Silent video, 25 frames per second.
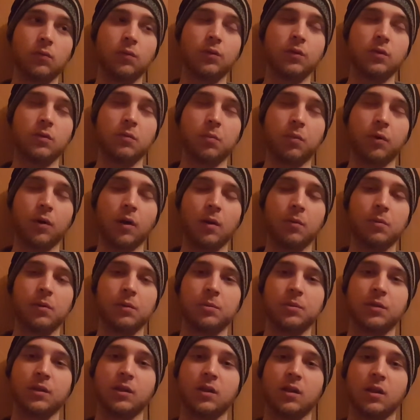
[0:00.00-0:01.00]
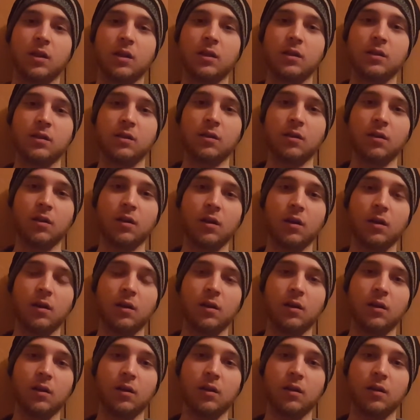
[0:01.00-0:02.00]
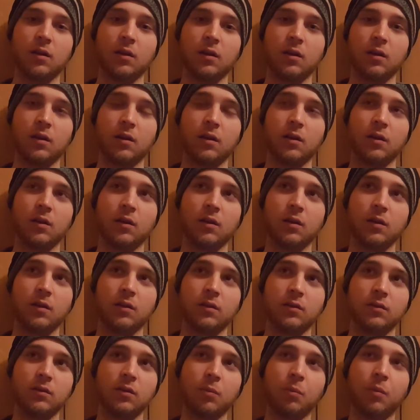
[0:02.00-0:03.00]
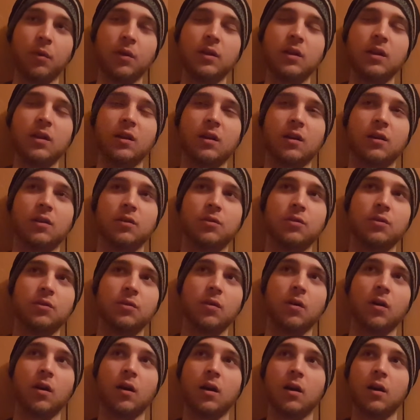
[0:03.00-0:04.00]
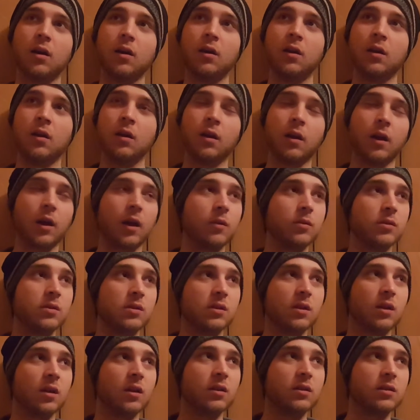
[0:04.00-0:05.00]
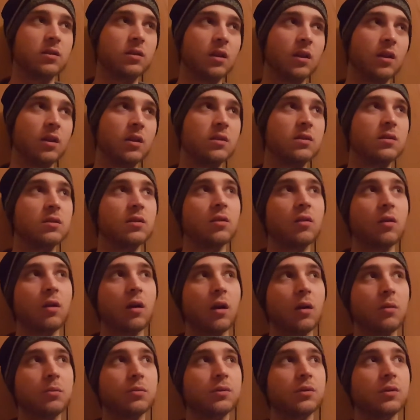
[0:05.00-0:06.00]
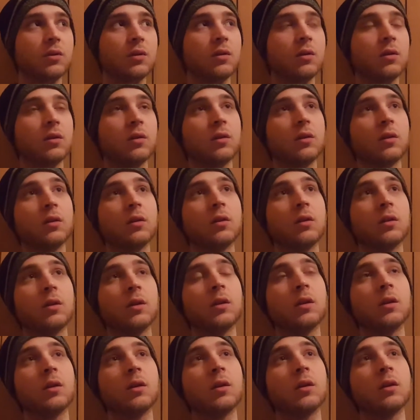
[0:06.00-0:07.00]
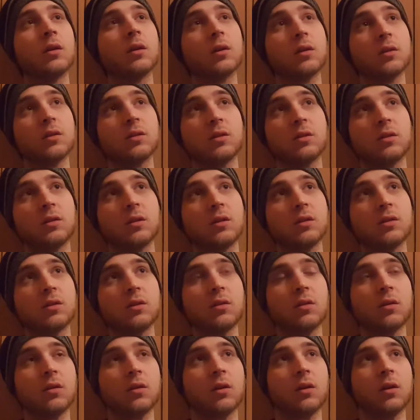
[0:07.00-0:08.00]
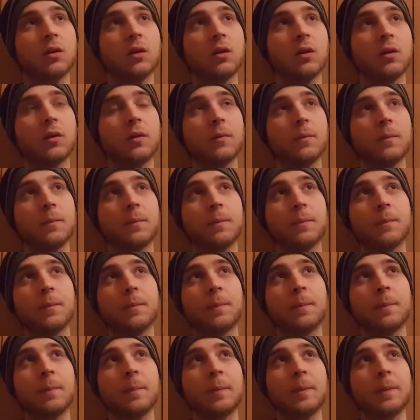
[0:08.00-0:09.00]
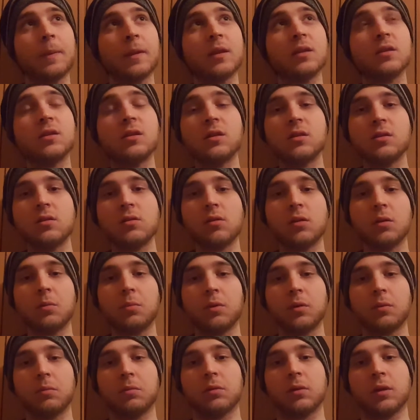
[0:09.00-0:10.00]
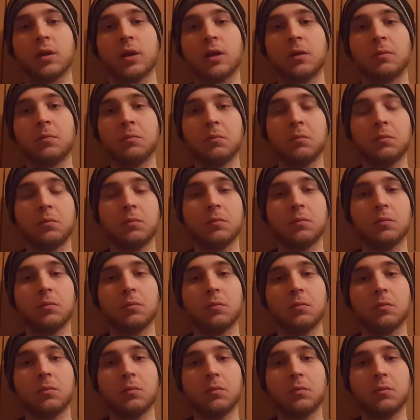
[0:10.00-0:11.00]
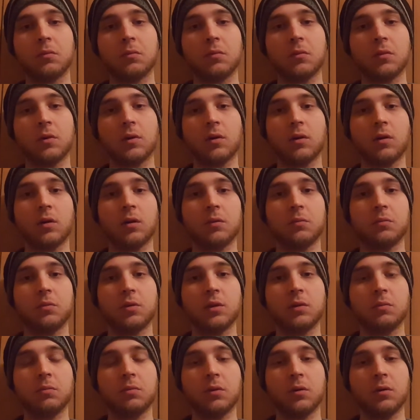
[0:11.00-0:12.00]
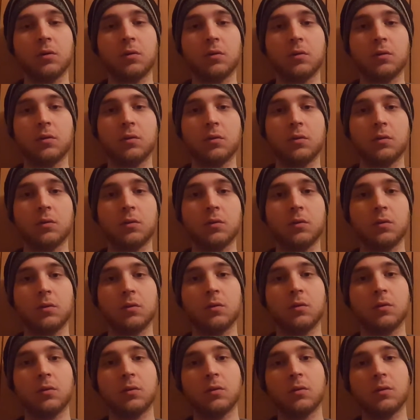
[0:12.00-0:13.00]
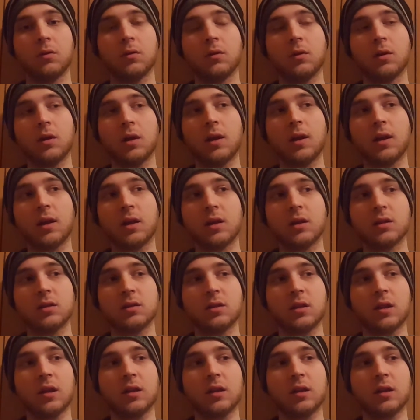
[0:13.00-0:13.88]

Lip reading: was probably the easier. Depending on who you are, I would say it's the easier option. Because it's easier to put blame on people. And I guess